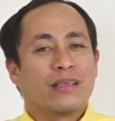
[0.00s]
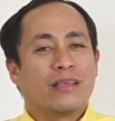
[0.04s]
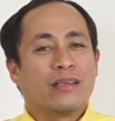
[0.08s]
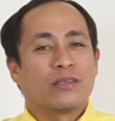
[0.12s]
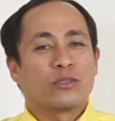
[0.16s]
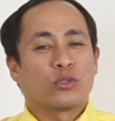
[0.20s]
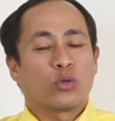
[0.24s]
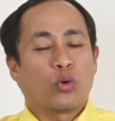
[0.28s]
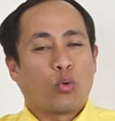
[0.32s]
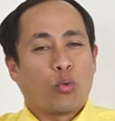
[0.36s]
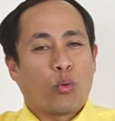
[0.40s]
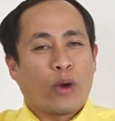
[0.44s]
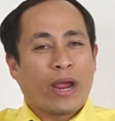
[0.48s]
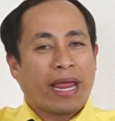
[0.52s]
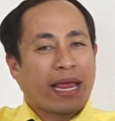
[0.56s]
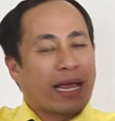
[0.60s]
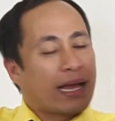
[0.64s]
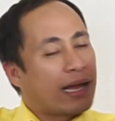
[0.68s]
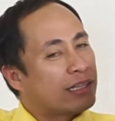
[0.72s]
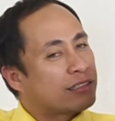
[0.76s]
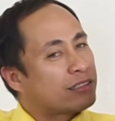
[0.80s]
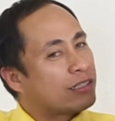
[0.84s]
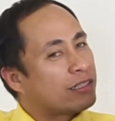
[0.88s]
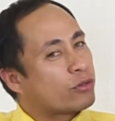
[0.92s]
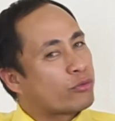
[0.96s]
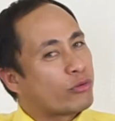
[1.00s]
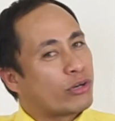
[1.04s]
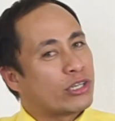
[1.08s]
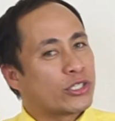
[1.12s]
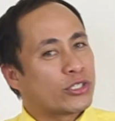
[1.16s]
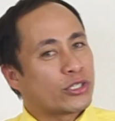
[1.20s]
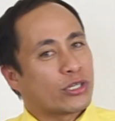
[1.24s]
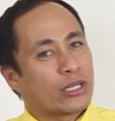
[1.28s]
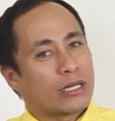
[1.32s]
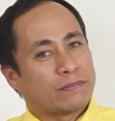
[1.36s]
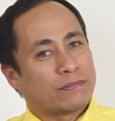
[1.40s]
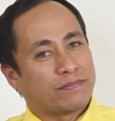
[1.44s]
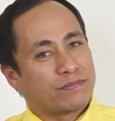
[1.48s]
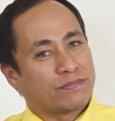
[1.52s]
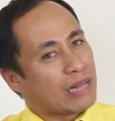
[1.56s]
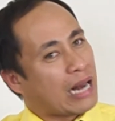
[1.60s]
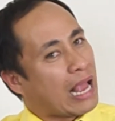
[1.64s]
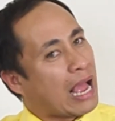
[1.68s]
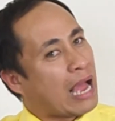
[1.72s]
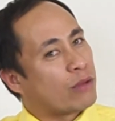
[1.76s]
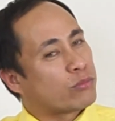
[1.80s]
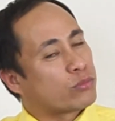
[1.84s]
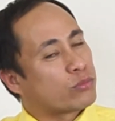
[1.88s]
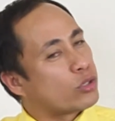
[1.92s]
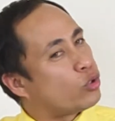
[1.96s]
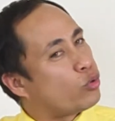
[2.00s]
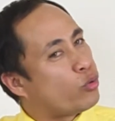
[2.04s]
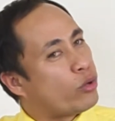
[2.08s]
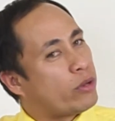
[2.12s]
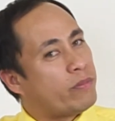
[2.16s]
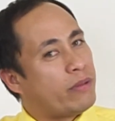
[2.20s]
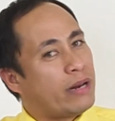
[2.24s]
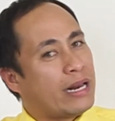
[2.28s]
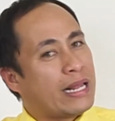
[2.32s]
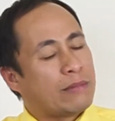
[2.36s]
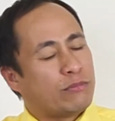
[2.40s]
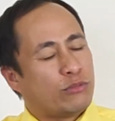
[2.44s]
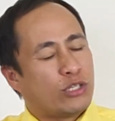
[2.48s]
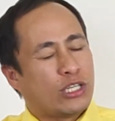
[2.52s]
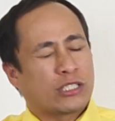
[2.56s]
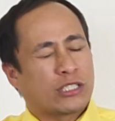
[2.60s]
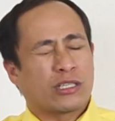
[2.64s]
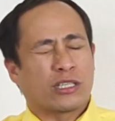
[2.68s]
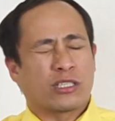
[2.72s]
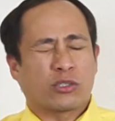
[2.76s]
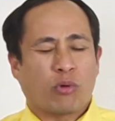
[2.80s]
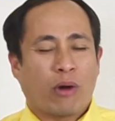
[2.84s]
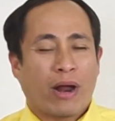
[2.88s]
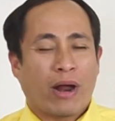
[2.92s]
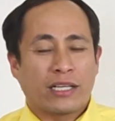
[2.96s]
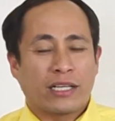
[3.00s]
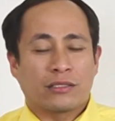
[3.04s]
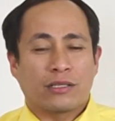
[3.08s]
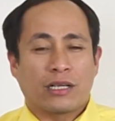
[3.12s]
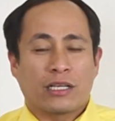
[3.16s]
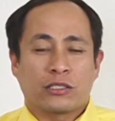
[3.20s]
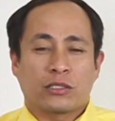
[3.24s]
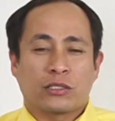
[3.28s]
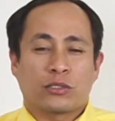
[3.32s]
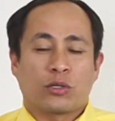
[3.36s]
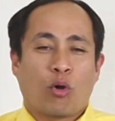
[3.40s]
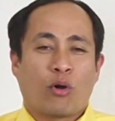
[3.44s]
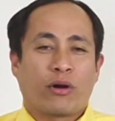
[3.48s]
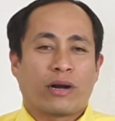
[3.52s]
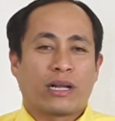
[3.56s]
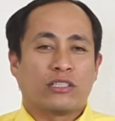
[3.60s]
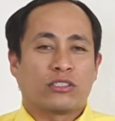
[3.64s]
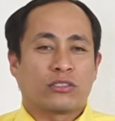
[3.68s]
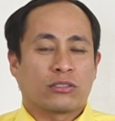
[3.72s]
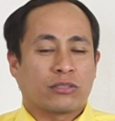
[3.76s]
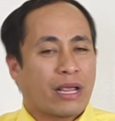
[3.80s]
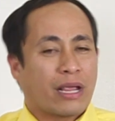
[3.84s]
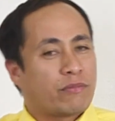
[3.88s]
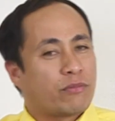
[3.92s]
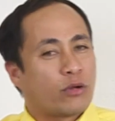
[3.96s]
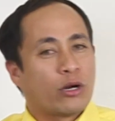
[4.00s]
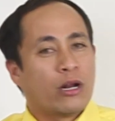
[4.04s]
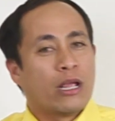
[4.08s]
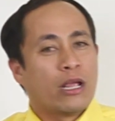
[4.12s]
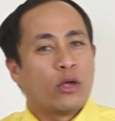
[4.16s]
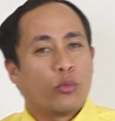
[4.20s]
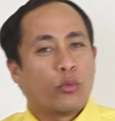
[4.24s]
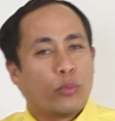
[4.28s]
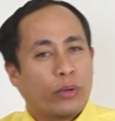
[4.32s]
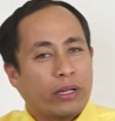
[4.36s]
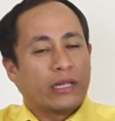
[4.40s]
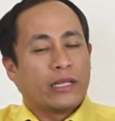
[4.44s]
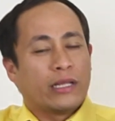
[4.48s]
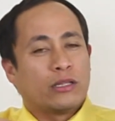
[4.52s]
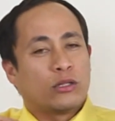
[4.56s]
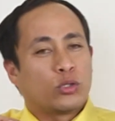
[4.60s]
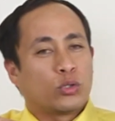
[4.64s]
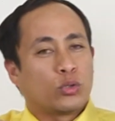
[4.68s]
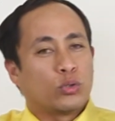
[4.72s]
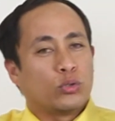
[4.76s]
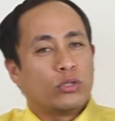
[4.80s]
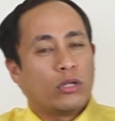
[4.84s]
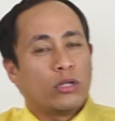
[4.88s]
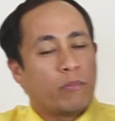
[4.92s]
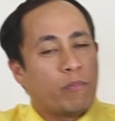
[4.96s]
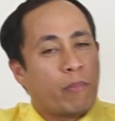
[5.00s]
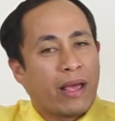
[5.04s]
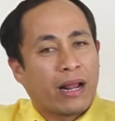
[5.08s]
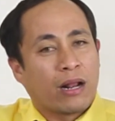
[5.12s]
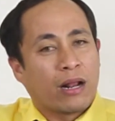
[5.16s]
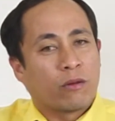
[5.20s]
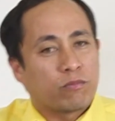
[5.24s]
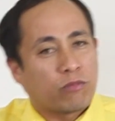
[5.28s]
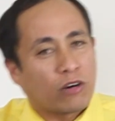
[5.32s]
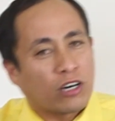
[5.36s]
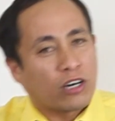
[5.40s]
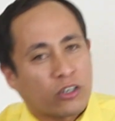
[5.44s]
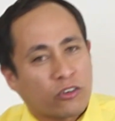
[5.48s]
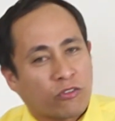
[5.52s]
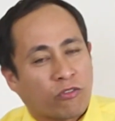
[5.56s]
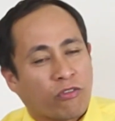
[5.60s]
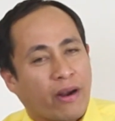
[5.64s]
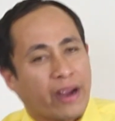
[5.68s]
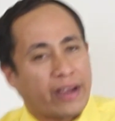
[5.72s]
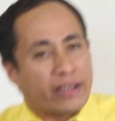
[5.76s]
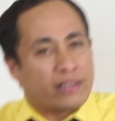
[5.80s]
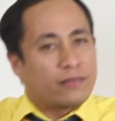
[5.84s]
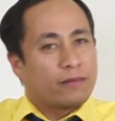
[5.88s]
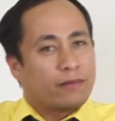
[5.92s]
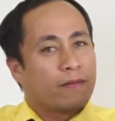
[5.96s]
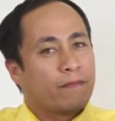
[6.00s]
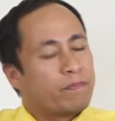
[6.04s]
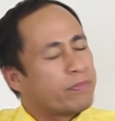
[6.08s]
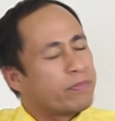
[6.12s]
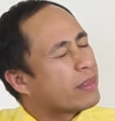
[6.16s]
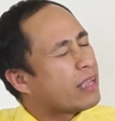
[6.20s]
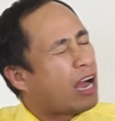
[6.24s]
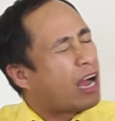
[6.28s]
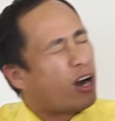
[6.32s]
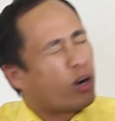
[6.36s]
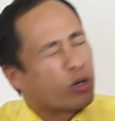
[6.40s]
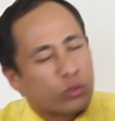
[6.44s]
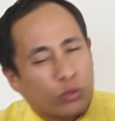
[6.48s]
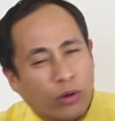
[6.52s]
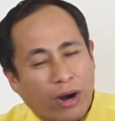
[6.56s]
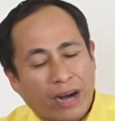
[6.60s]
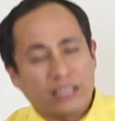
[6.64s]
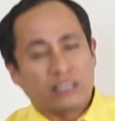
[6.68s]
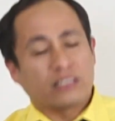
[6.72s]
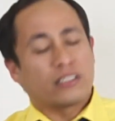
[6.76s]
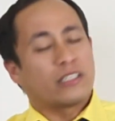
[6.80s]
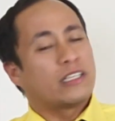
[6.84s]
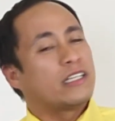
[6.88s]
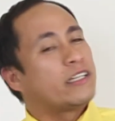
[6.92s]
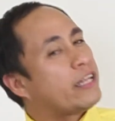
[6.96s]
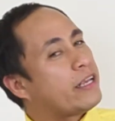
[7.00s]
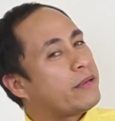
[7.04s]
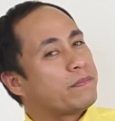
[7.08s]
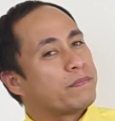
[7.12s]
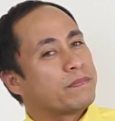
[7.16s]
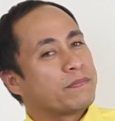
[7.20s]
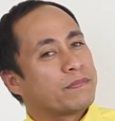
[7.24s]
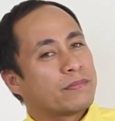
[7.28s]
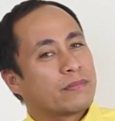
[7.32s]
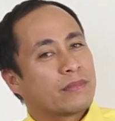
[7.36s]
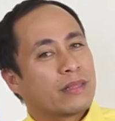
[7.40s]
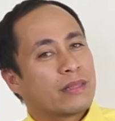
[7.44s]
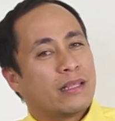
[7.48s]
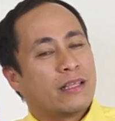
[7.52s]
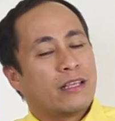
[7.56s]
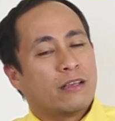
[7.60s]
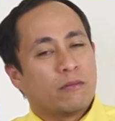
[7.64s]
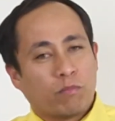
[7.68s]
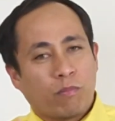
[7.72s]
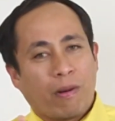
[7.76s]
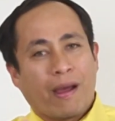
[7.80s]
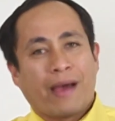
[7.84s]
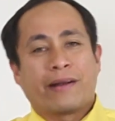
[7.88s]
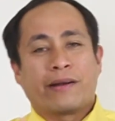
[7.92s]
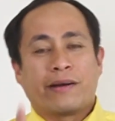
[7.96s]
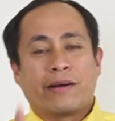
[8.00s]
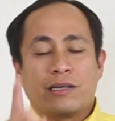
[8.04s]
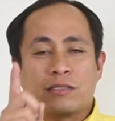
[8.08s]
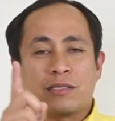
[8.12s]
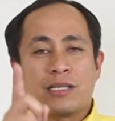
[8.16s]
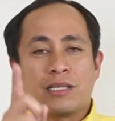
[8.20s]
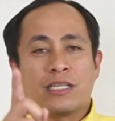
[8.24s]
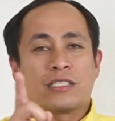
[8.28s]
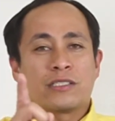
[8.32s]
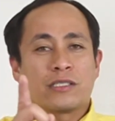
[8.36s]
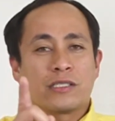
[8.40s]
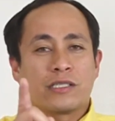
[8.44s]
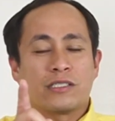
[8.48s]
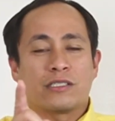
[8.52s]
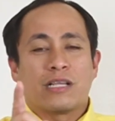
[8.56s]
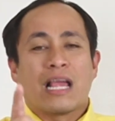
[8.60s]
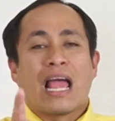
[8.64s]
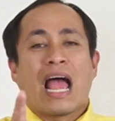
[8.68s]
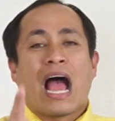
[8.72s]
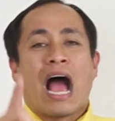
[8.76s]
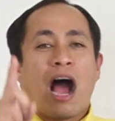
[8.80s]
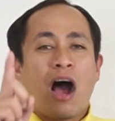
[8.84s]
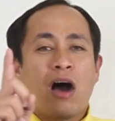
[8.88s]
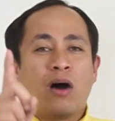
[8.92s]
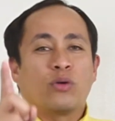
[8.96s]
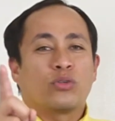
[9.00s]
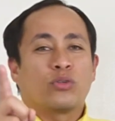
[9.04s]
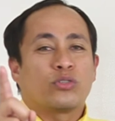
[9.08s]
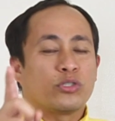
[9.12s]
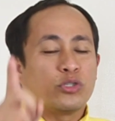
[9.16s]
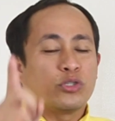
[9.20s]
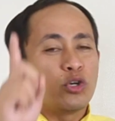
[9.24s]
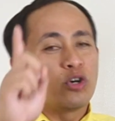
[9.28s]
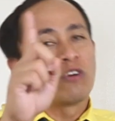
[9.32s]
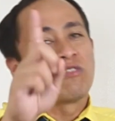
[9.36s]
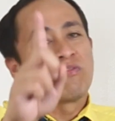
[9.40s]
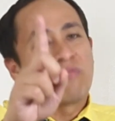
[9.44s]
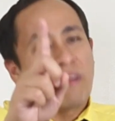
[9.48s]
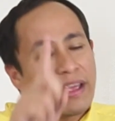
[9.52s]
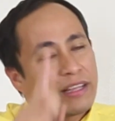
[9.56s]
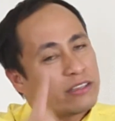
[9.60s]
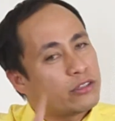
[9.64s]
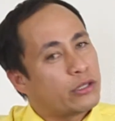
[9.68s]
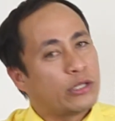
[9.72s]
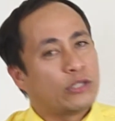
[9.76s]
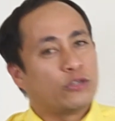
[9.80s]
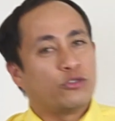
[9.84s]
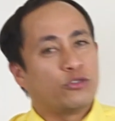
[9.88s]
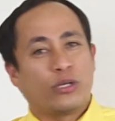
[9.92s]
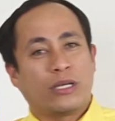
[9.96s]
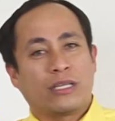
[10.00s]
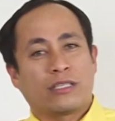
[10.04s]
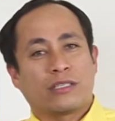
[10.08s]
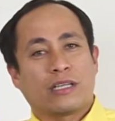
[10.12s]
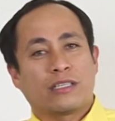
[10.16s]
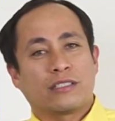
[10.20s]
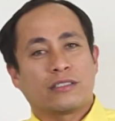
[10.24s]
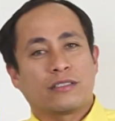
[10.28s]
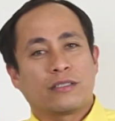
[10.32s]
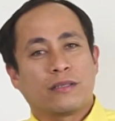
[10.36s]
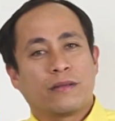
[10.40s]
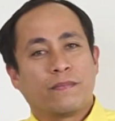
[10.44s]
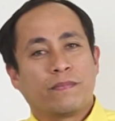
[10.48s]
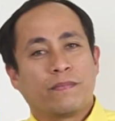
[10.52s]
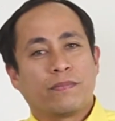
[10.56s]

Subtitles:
So we as a Christian, after we believe Jesus Christ as Lord and Savior, we need to develop our faith, our trust in Him. Brothers and sisters, how's your faith in Jesus?